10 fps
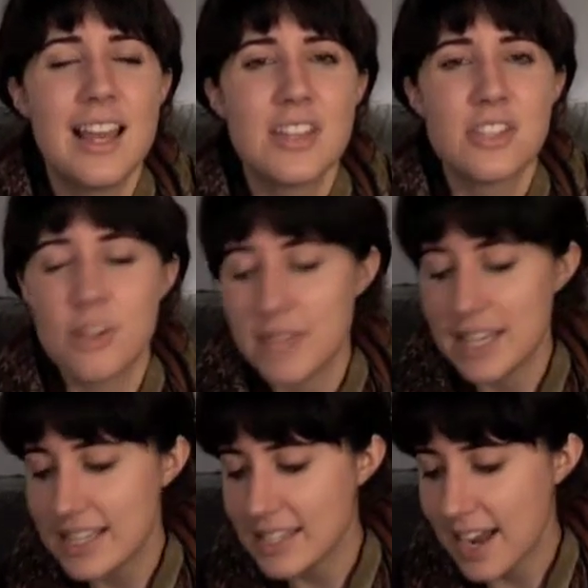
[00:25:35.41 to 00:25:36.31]
So they
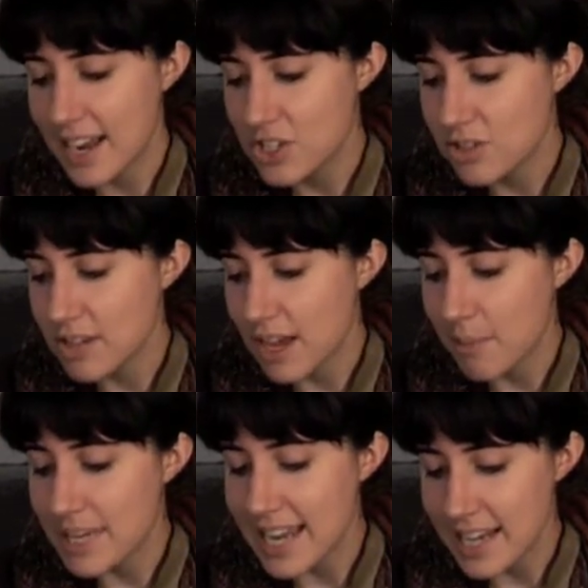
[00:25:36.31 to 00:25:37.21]
decided to
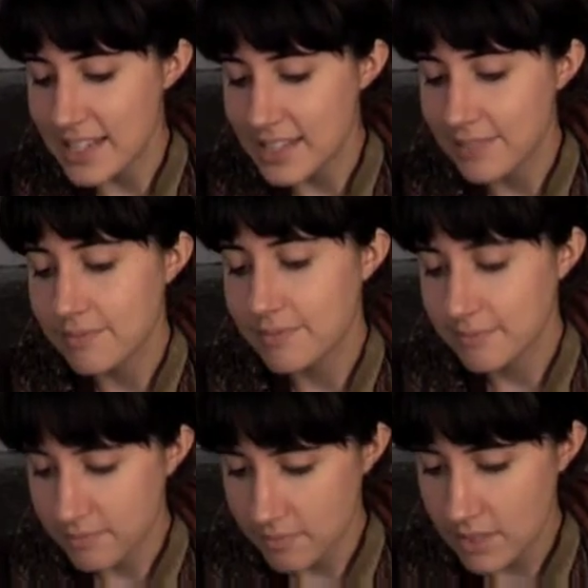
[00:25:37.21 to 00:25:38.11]
nominate
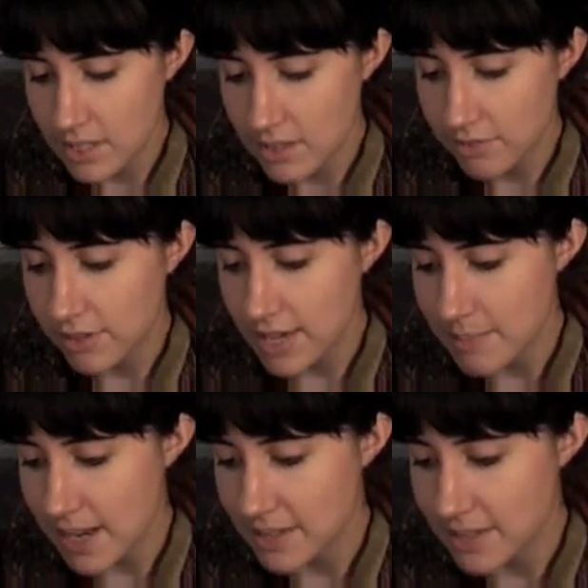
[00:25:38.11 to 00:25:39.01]

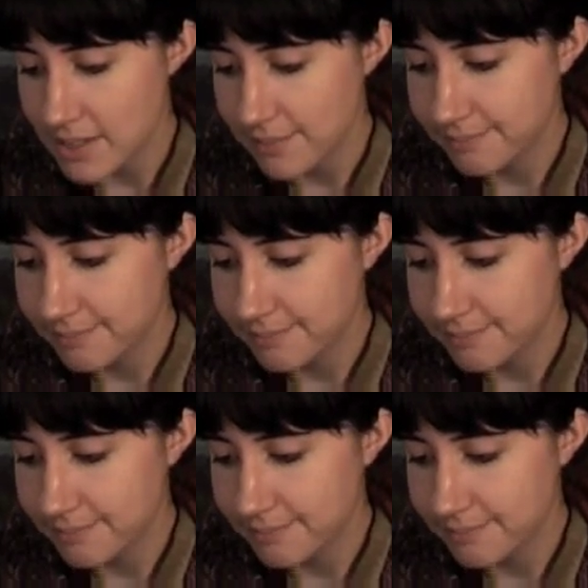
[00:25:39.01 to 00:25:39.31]
Fremont.